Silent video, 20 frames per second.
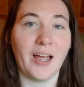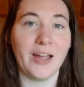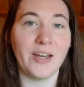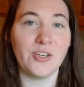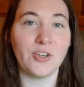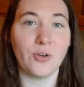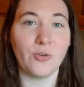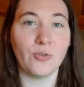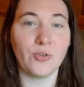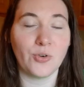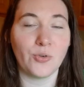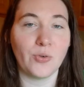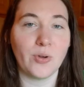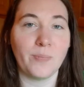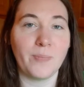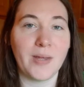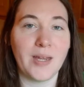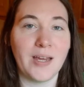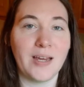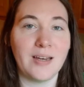don't
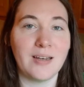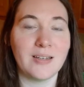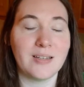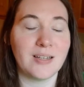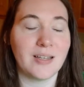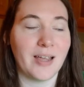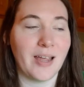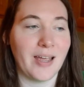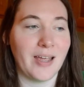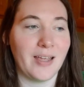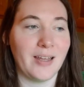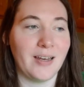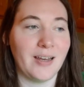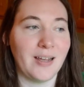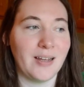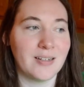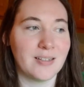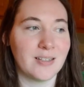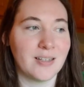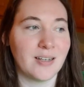repeat an
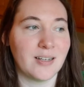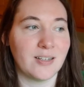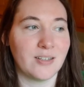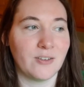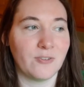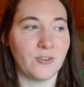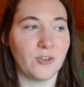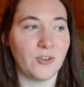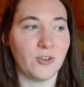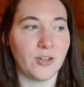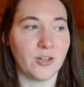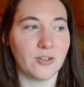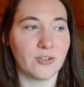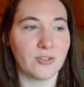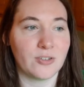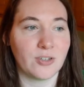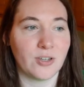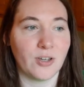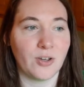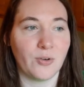incident a few years
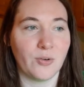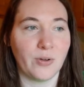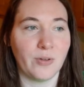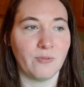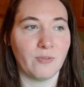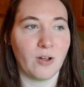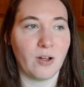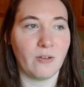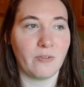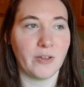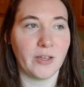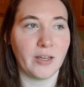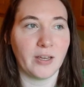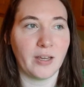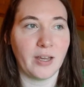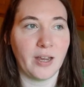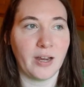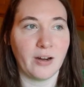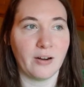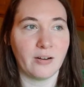ago involving
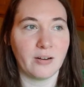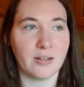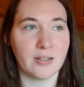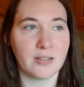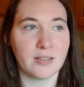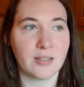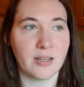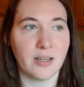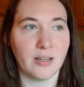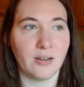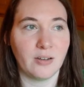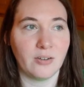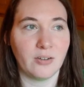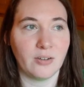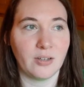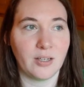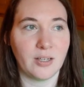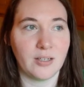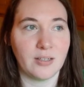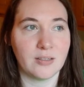carrots and
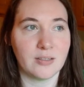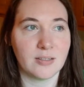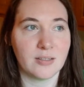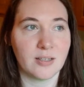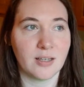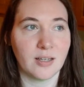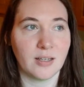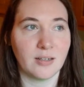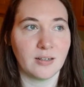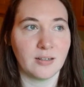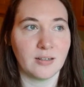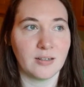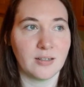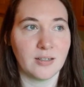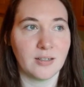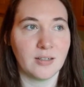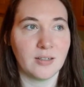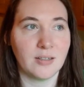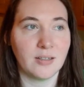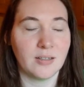cookies, and
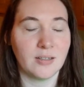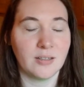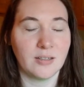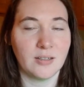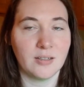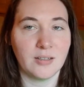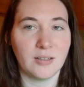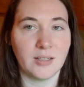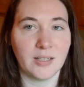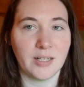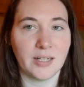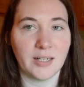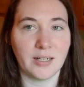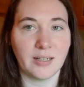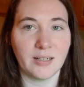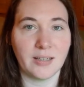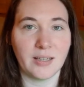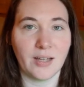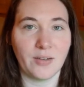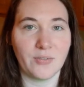yeah,
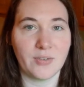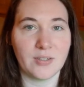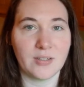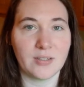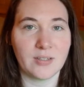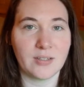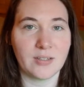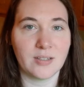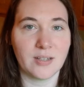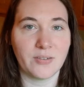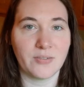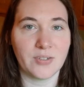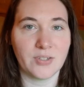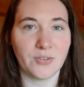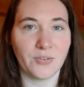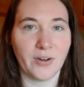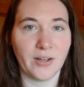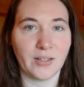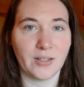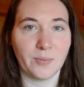that was a
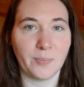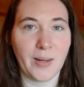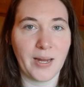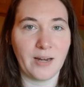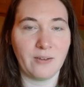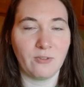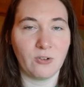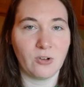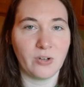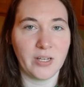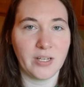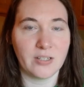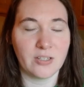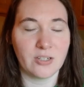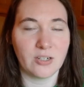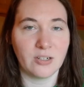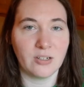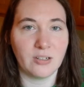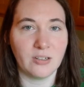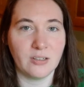rather painful
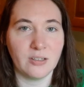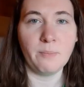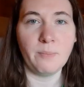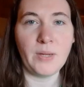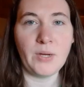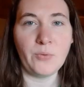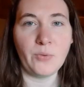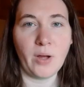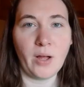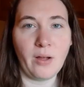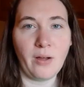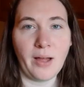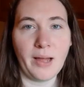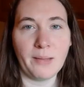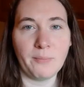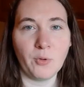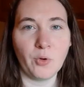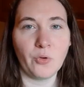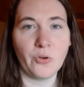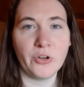Easter. Meanwhile, I'm
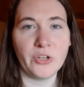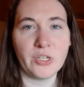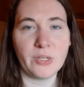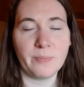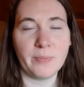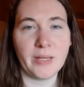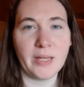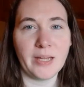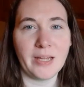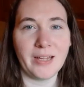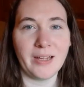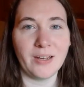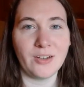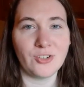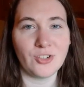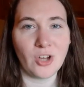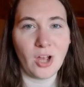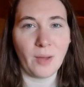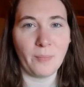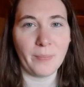going to be
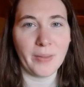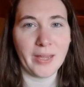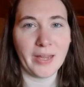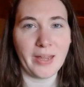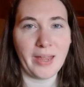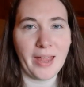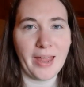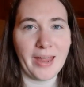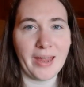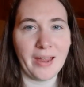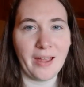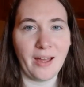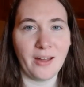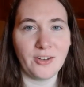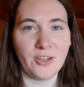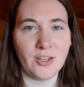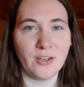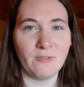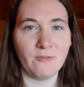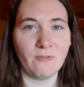chopping an
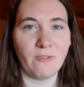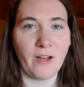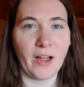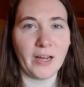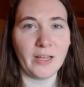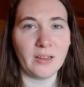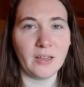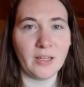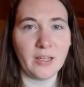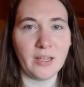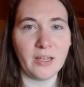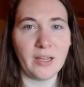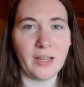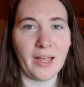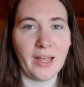onion finely